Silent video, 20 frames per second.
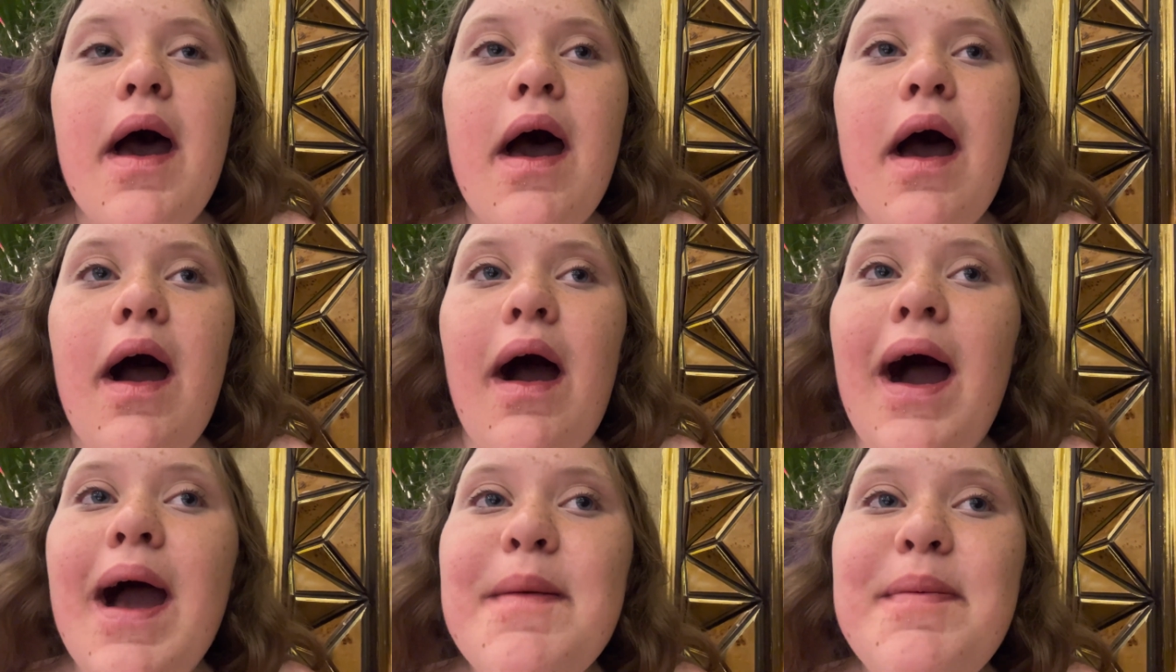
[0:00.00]

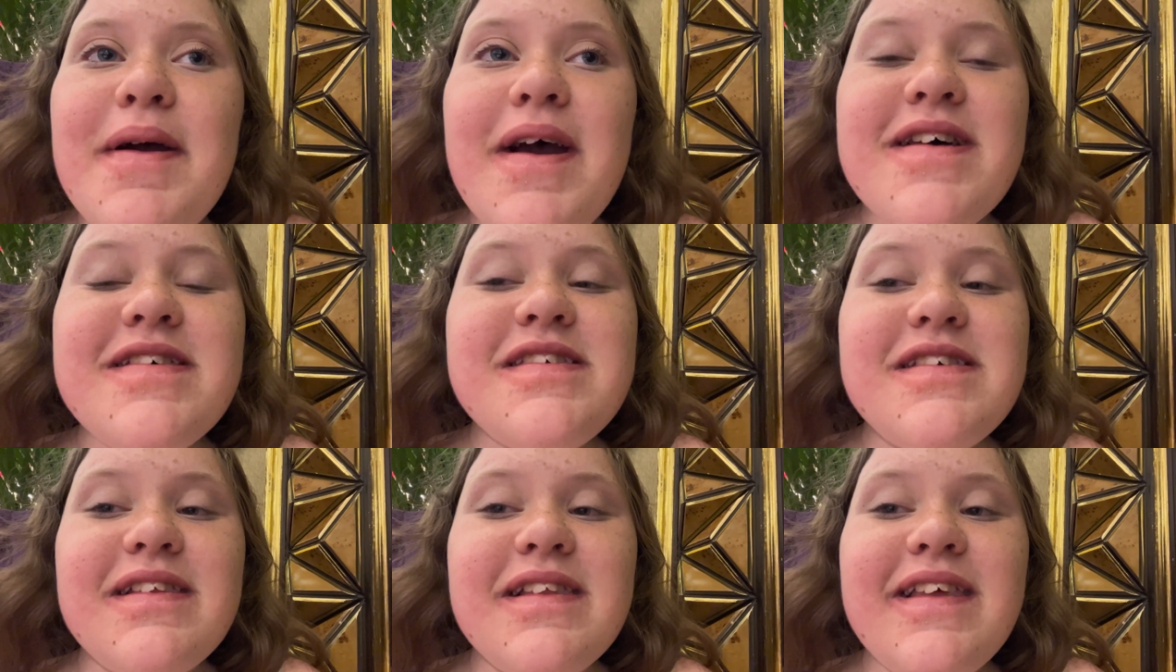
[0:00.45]
I
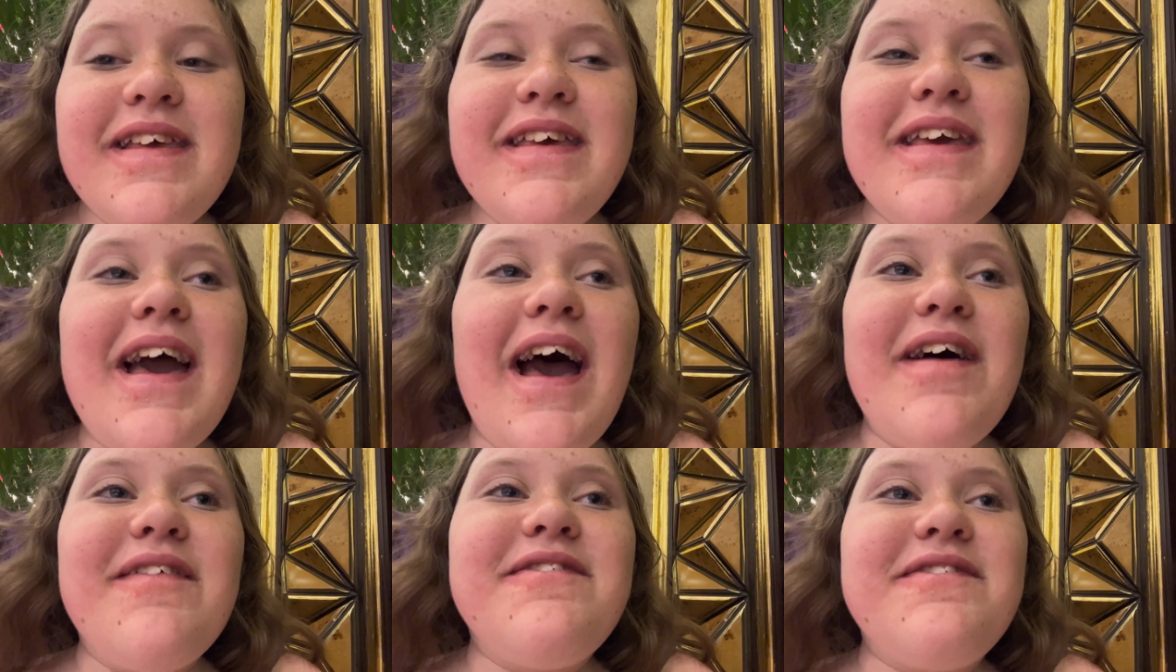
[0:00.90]
personally
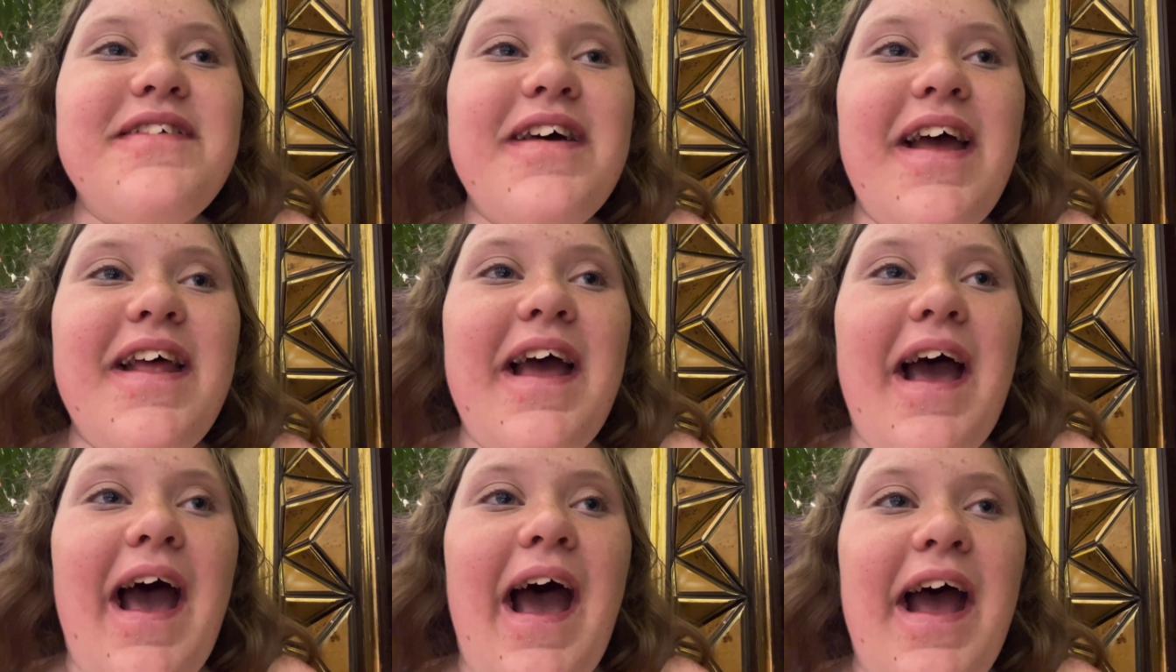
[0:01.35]
have
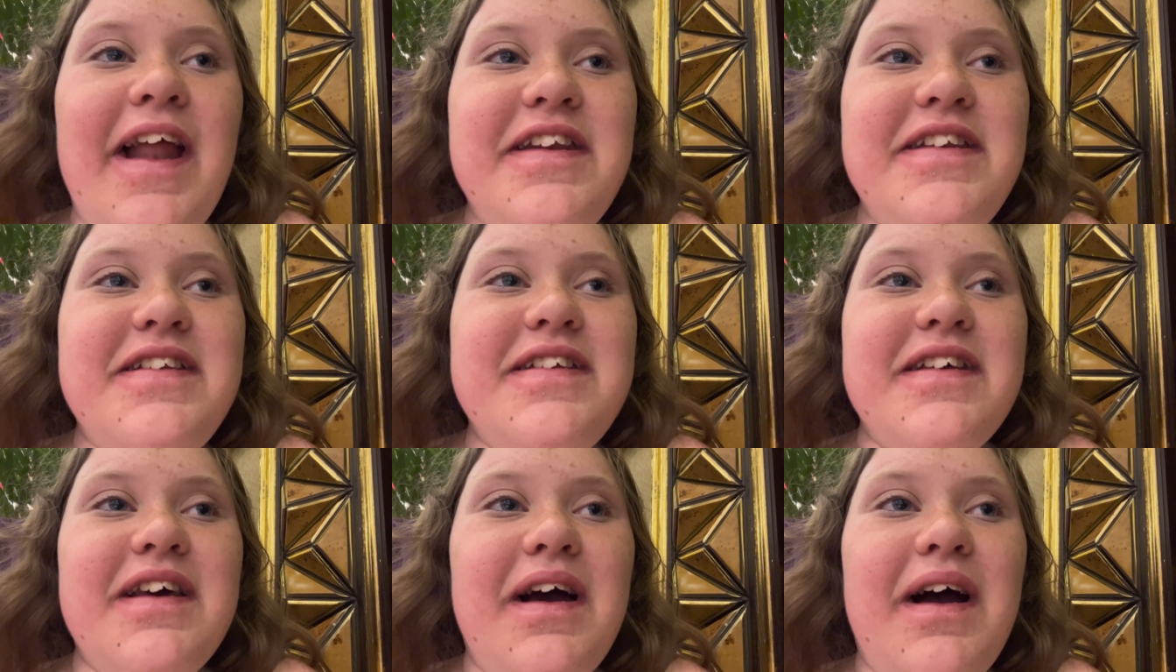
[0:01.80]
had
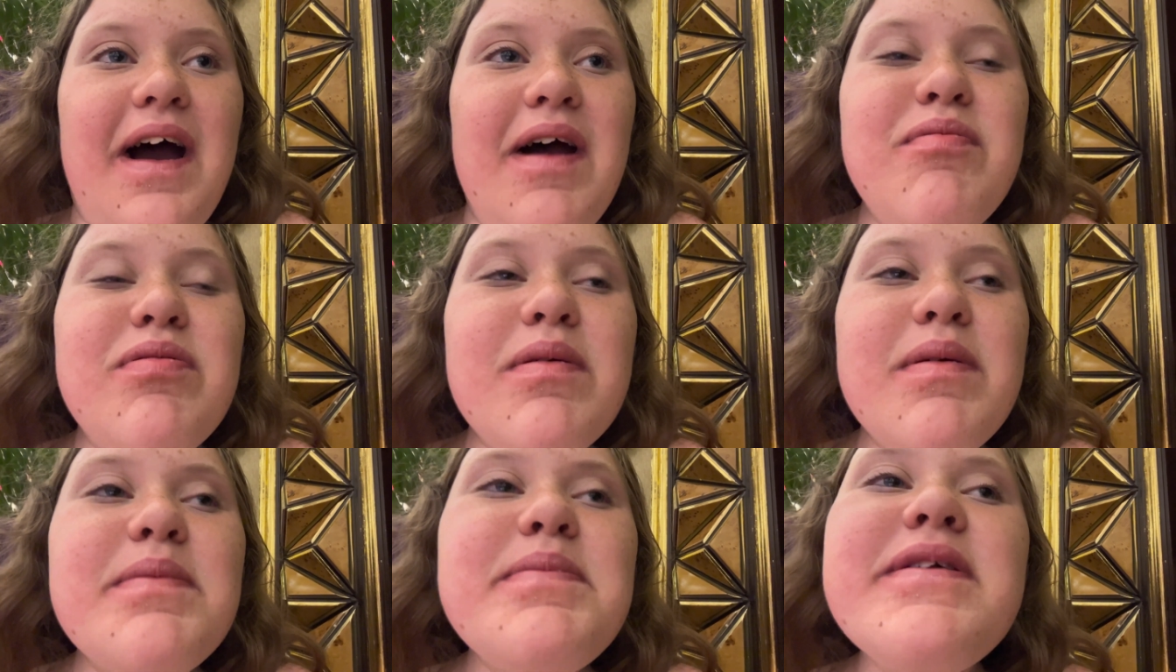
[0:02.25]
I've
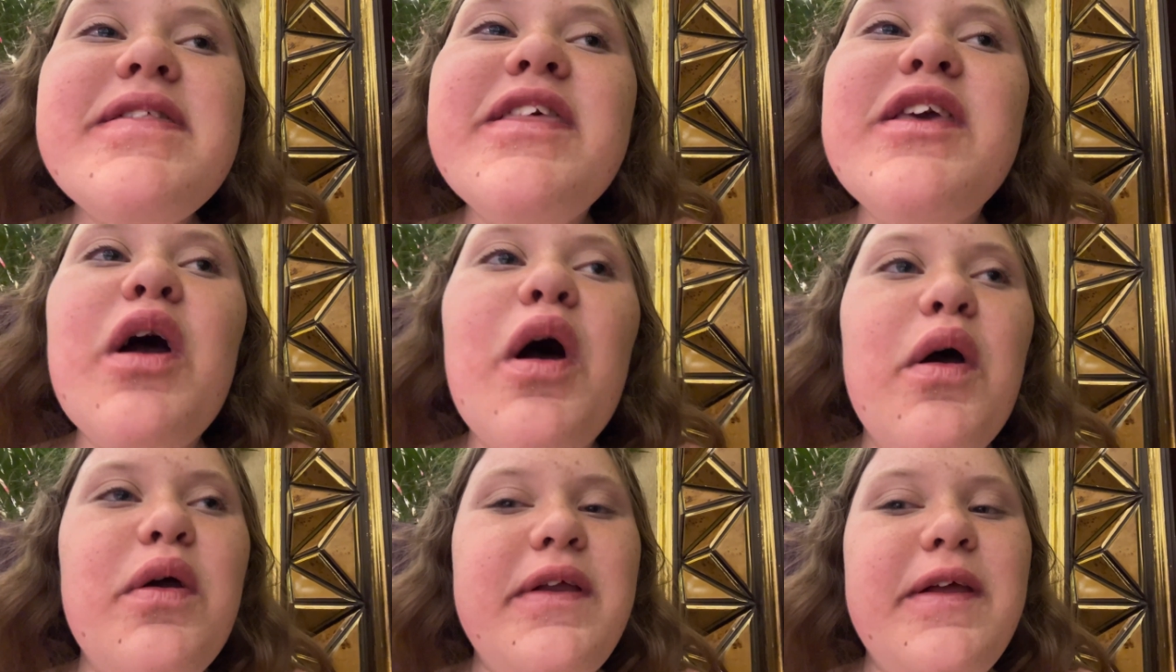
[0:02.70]
probably been
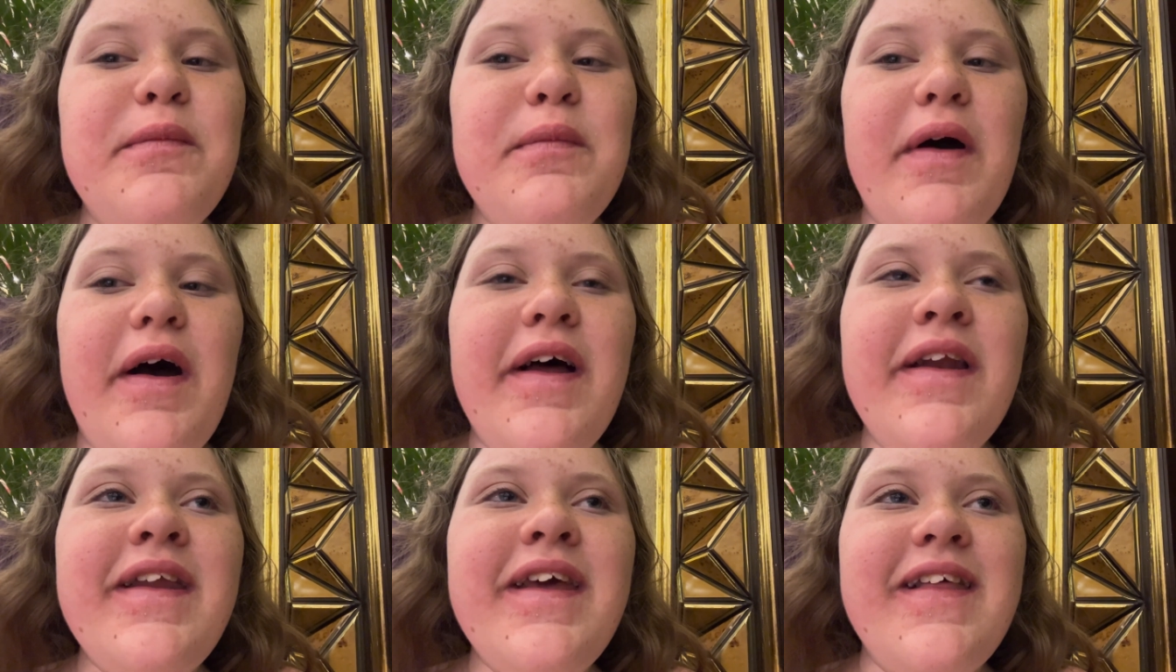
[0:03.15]
the only
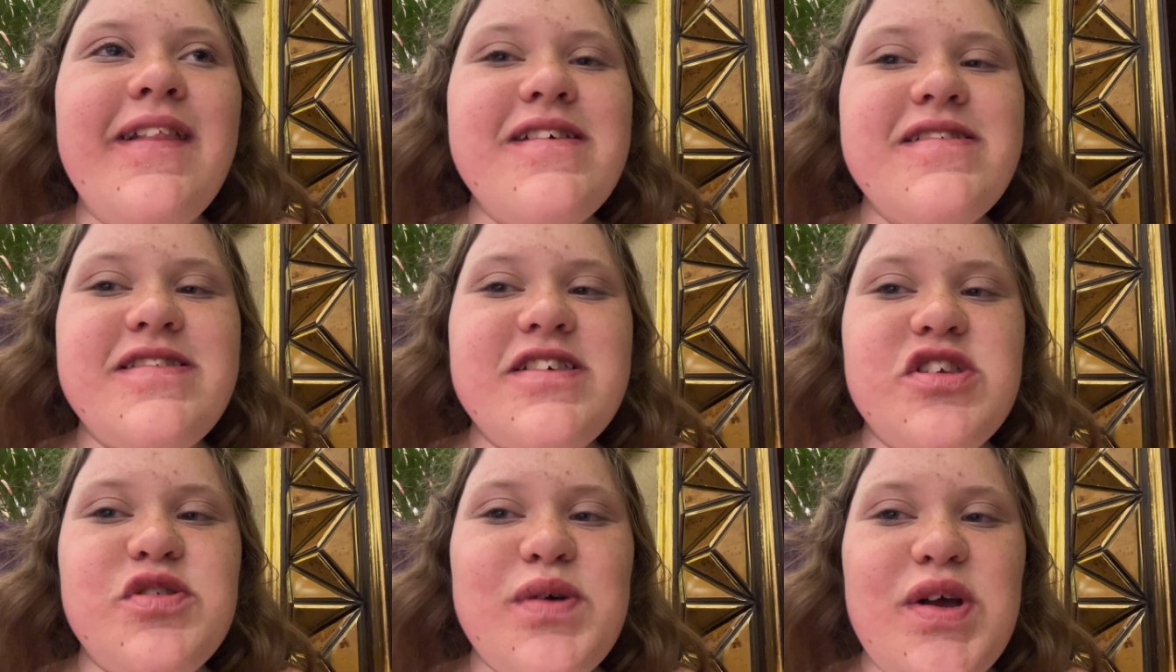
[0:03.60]
one in
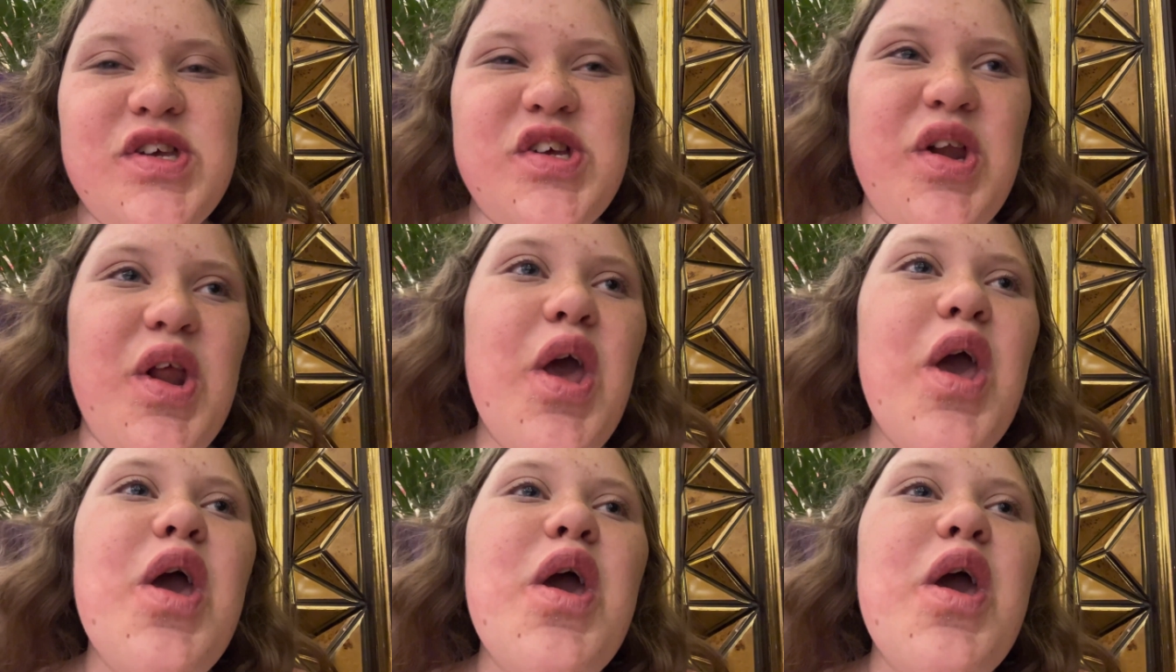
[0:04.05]
this situation